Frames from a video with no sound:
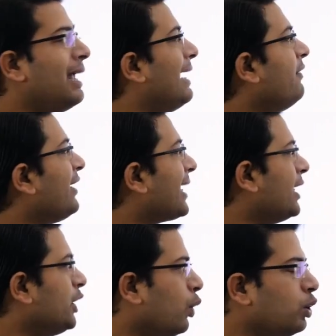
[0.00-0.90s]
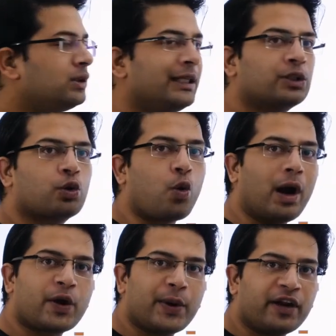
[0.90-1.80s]
and we can use this
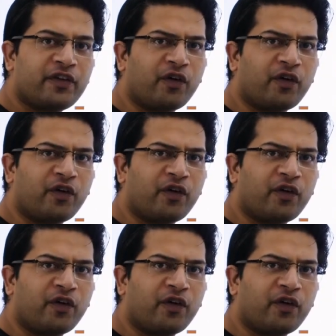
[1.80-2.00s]
quadratic